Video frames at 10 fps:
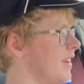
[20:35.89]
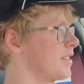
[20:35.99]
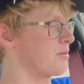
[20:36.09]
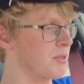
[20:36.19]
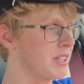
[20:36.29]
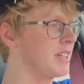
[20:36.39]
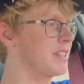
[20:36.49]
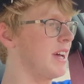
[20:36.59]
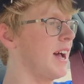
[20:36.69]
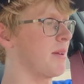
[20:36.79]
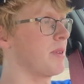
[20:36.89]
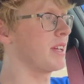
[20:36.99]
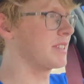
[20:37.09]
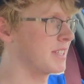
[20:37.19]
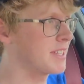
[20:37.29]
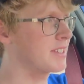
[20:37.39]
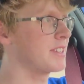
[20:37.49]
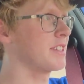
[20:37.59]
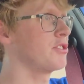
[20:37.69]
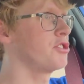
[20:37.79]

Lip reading: It's really sad because this is a